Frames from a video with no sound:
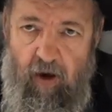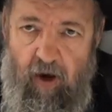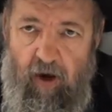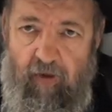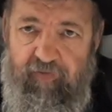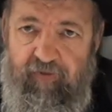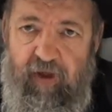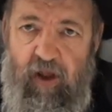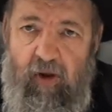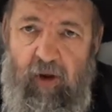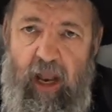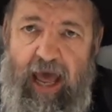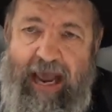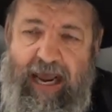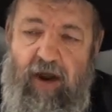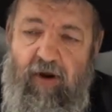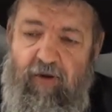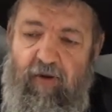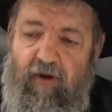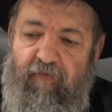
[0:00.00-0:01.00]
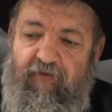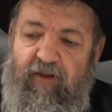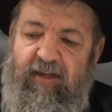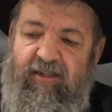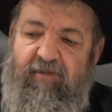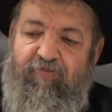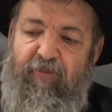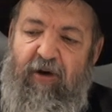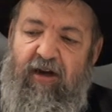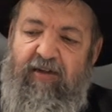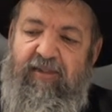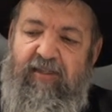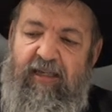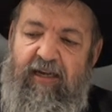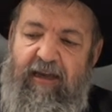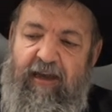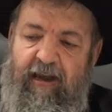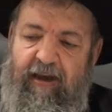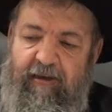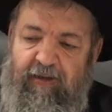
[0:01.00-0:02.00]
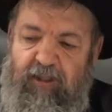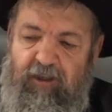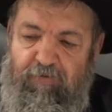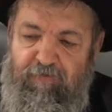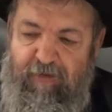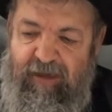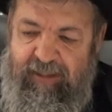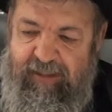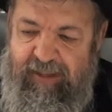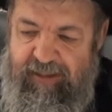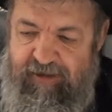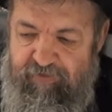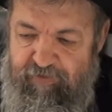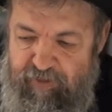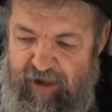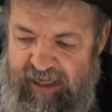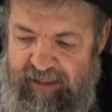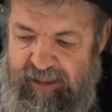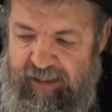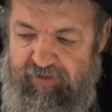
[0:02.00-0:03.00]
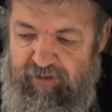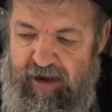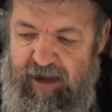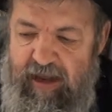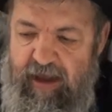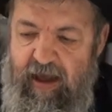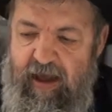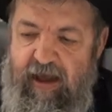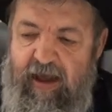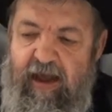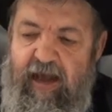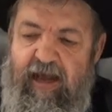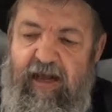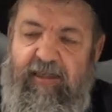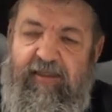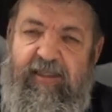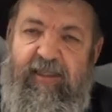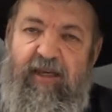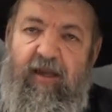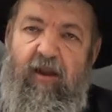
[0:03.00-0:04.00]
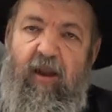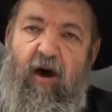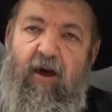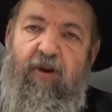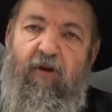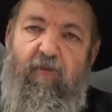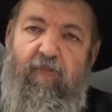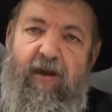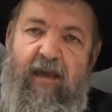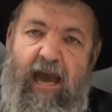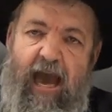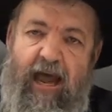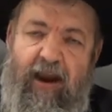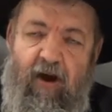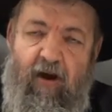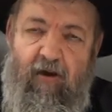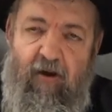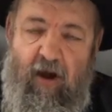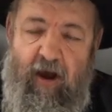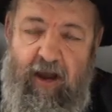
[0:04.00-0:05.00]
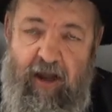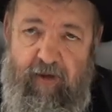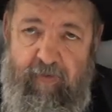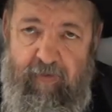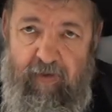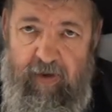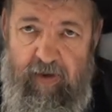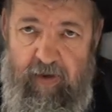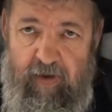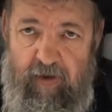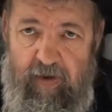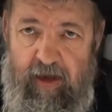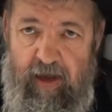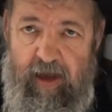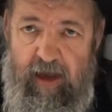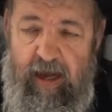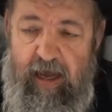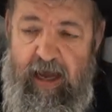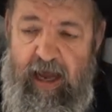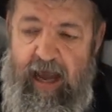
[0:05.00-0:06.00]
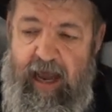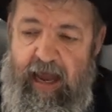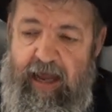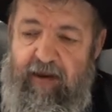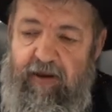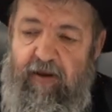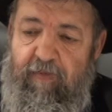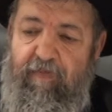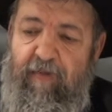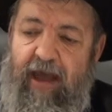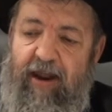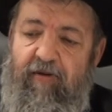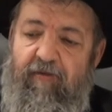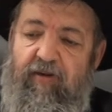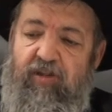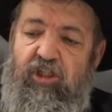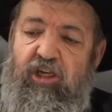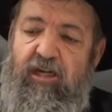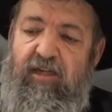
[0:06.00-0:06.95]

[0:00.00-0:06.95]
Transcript: of the layer of this pasuk. Ish mitzri hitzilanu miyad harayim. And the Medrash